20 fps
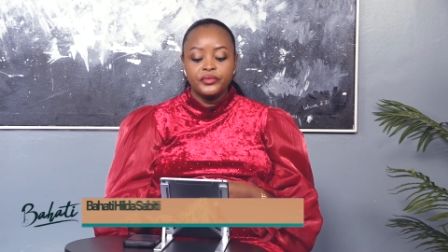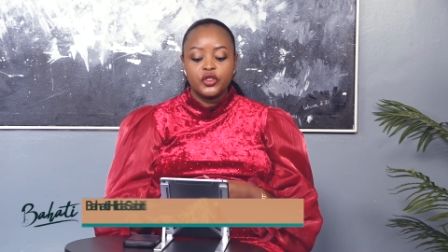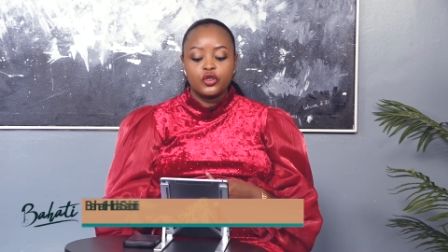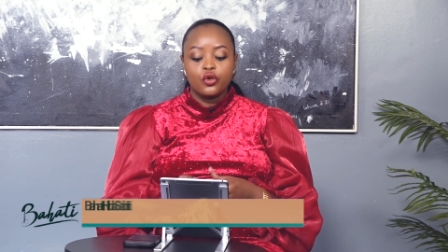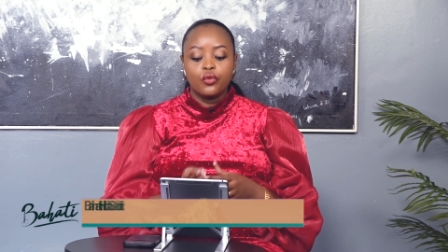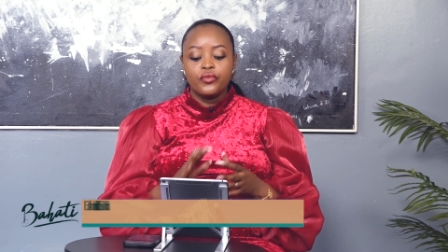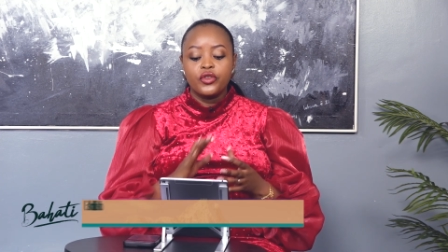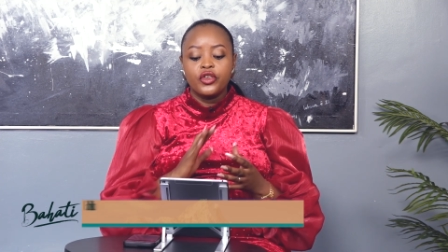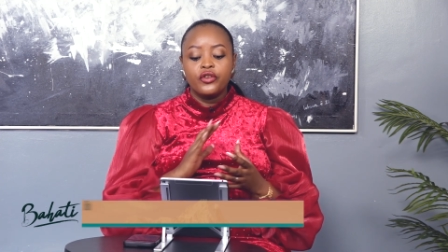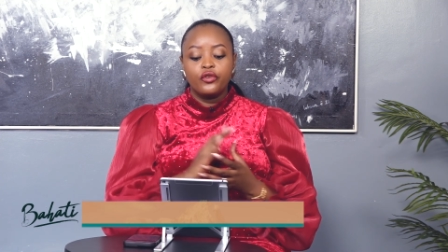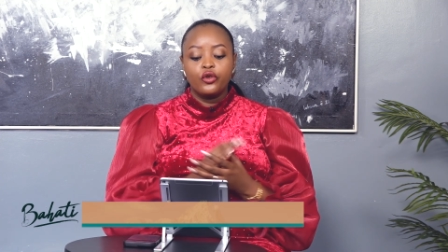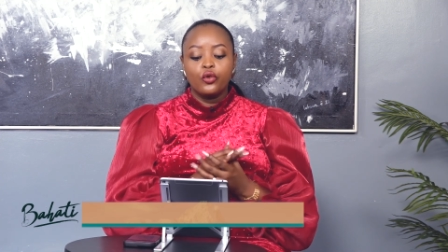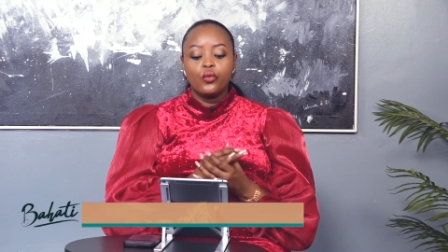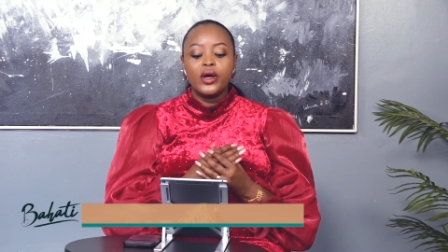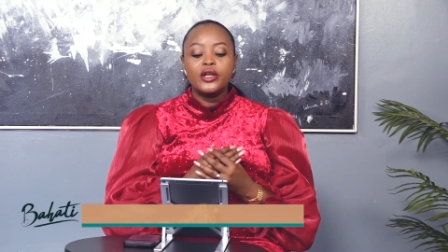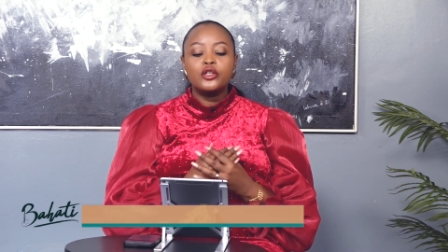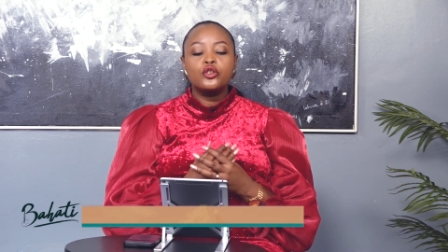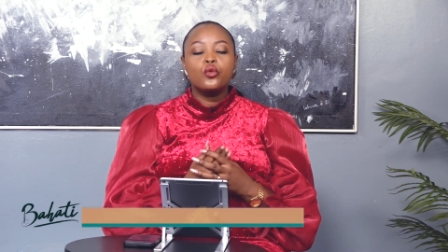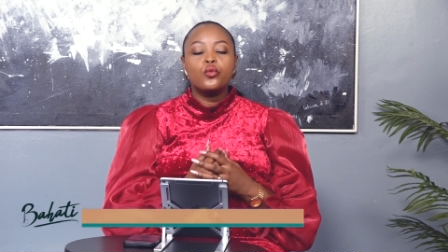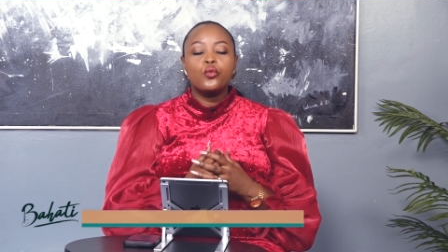So if you
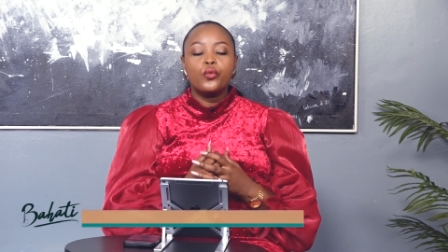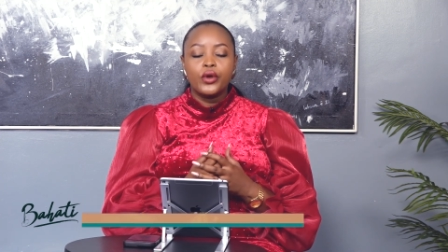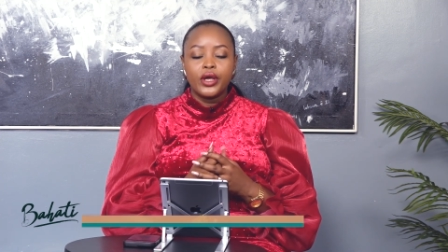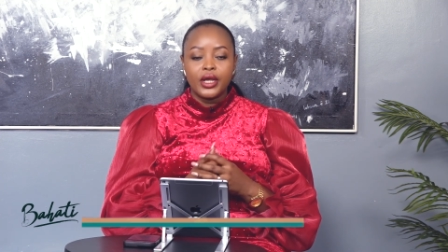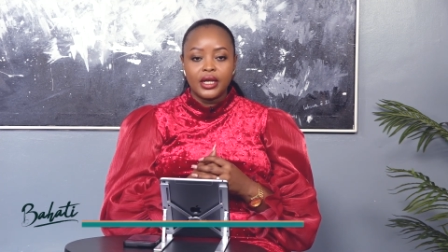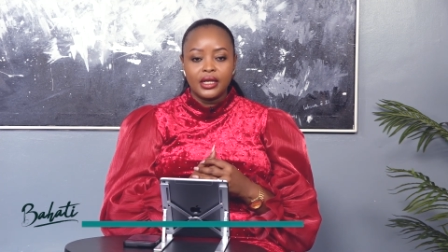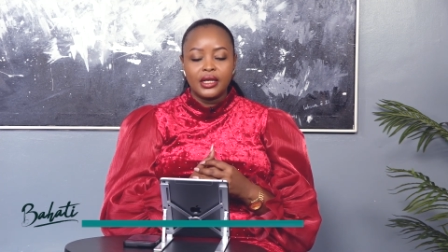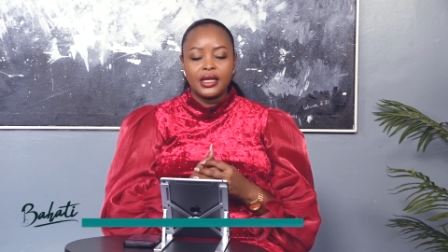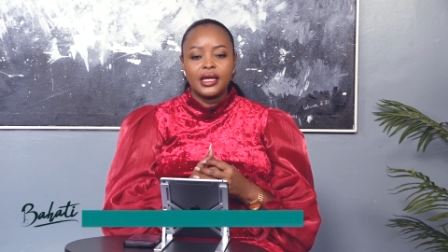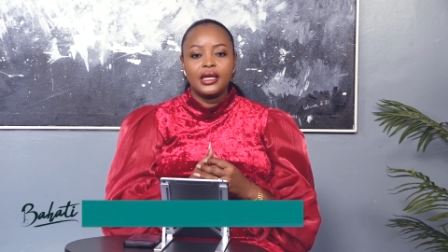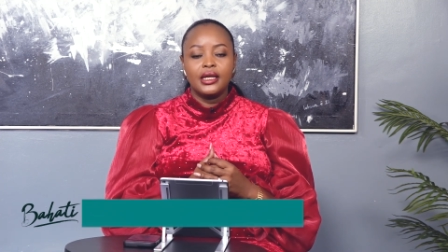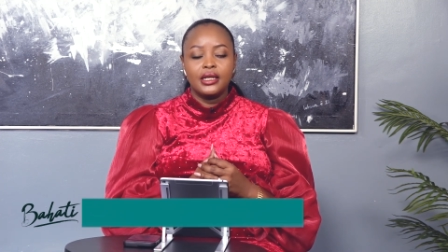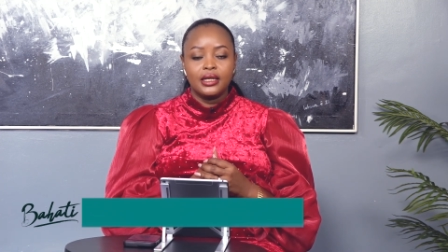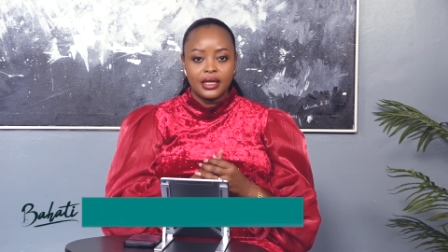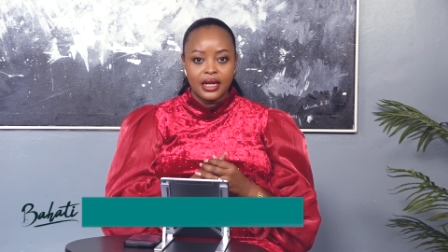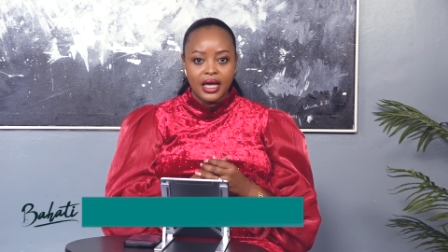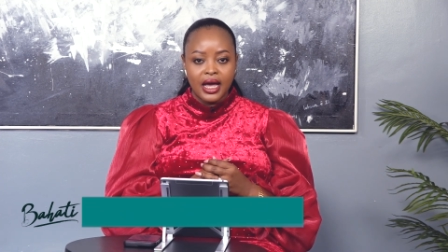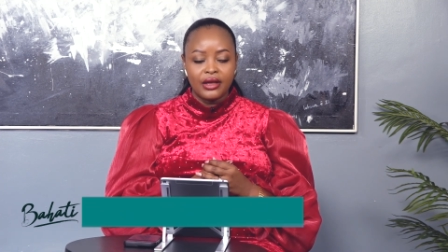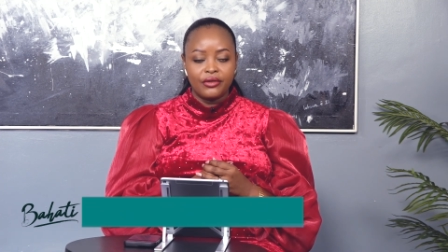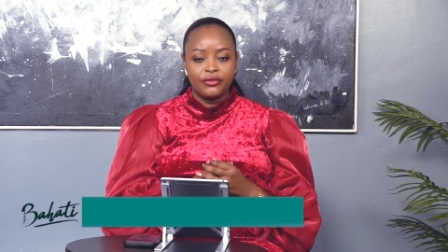want to win in
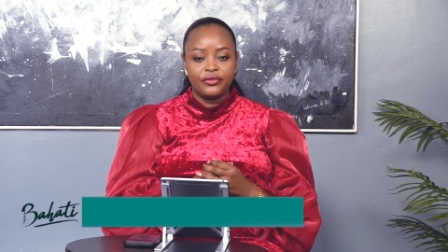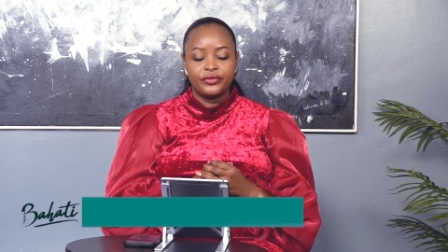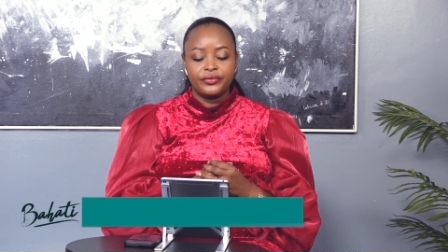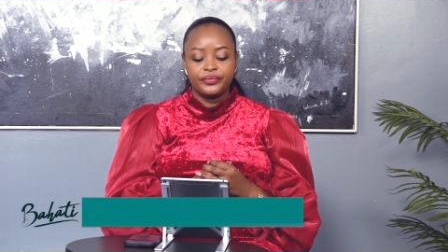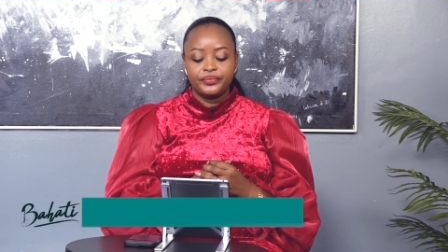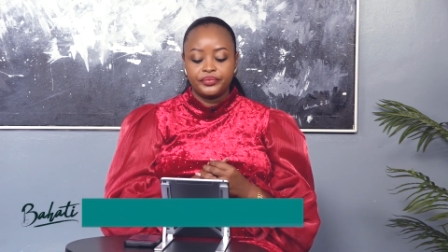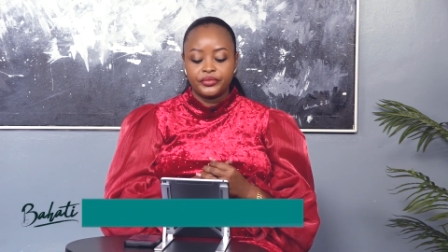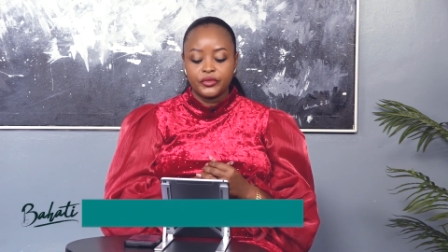life,